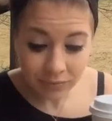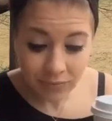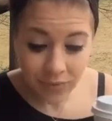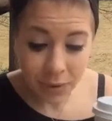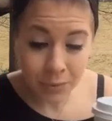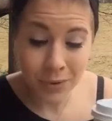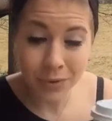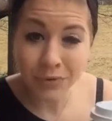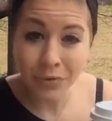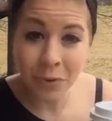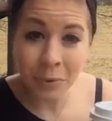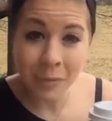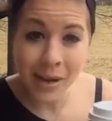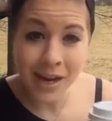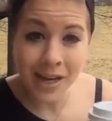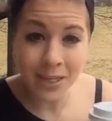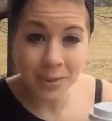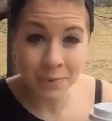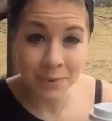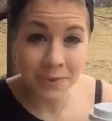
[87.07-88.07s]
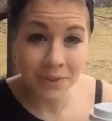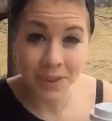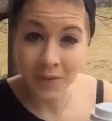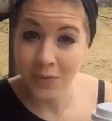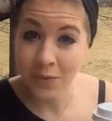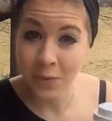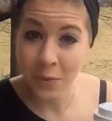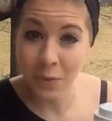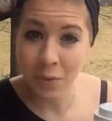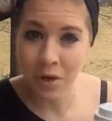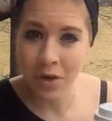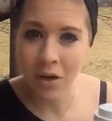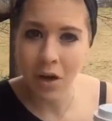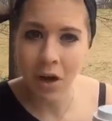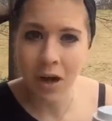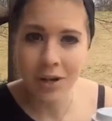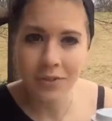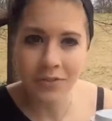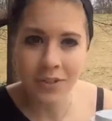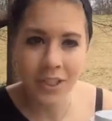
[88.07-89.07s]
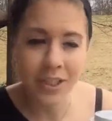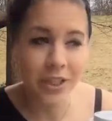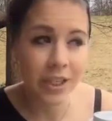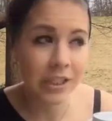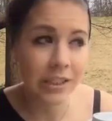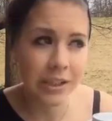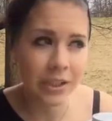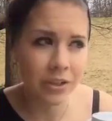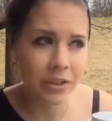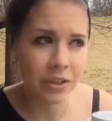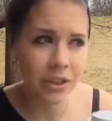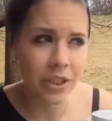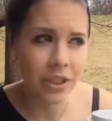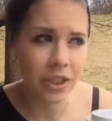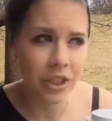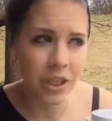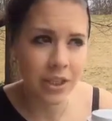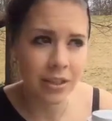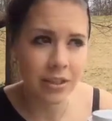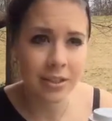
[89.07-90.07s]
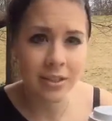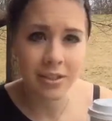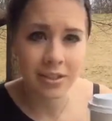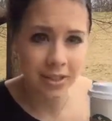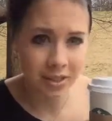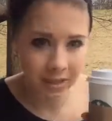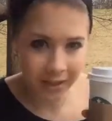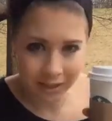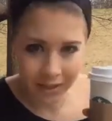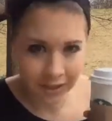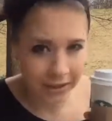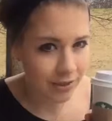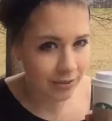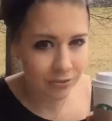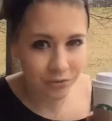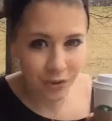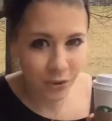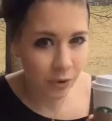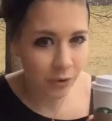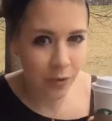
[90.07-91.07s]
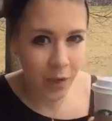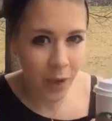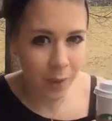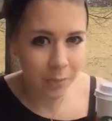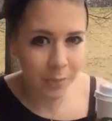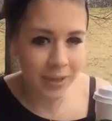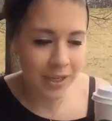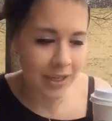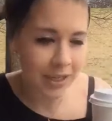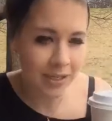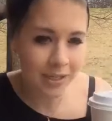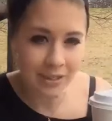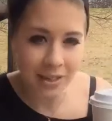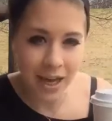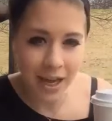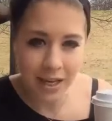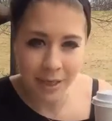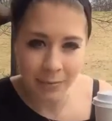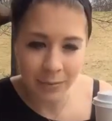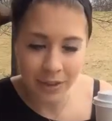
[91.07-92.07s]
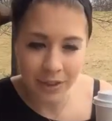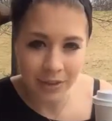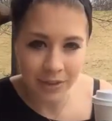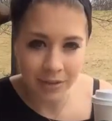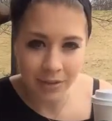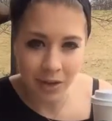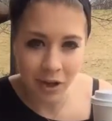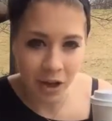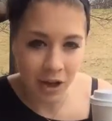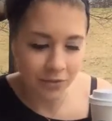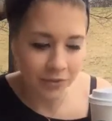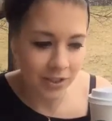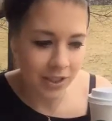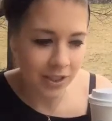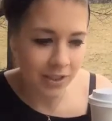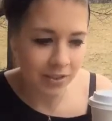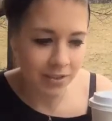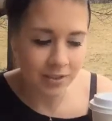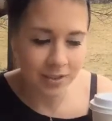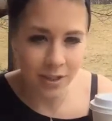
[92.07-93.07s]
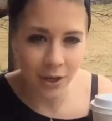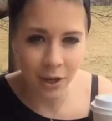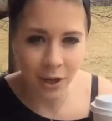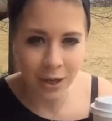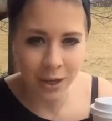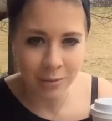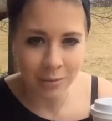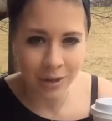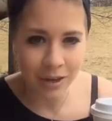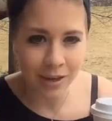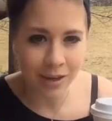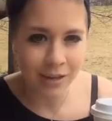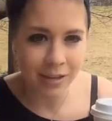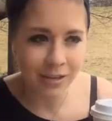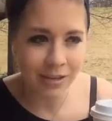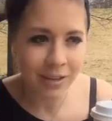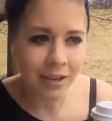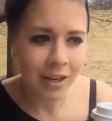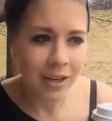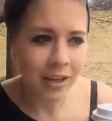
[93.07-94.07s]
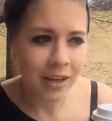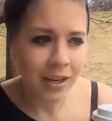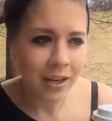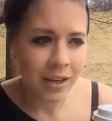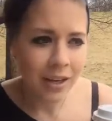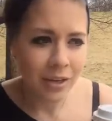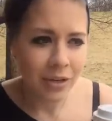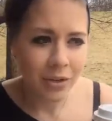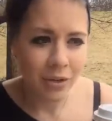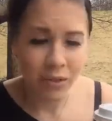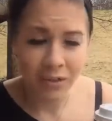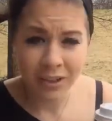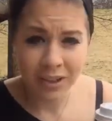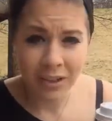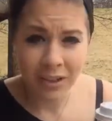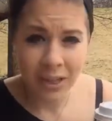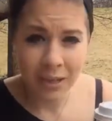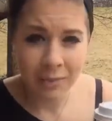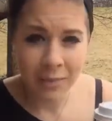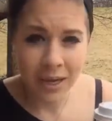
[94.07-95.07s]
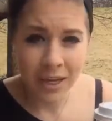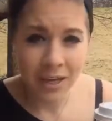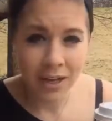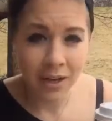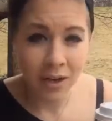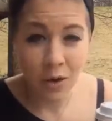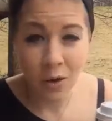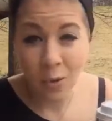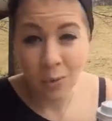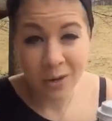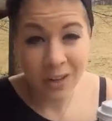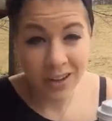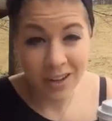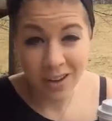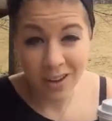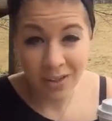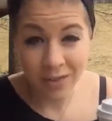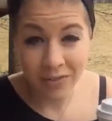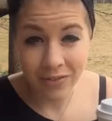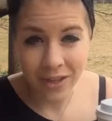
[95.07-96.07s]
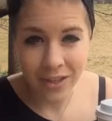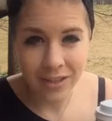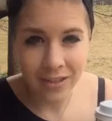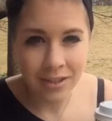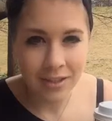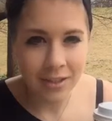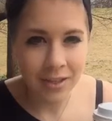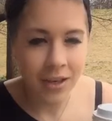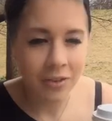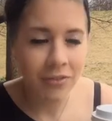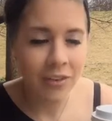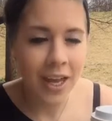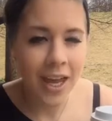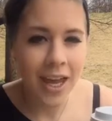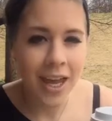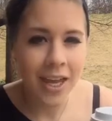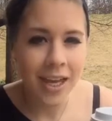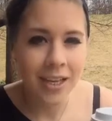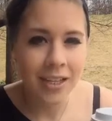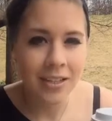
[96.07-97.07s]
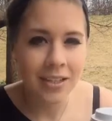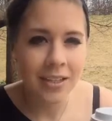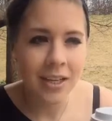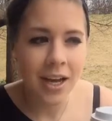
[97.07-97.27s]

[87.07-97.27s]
before my husband leaves for work often, literally just to fuel up, because I am a coffee snob and don't really like making it at home. I like all the fancy stuff. And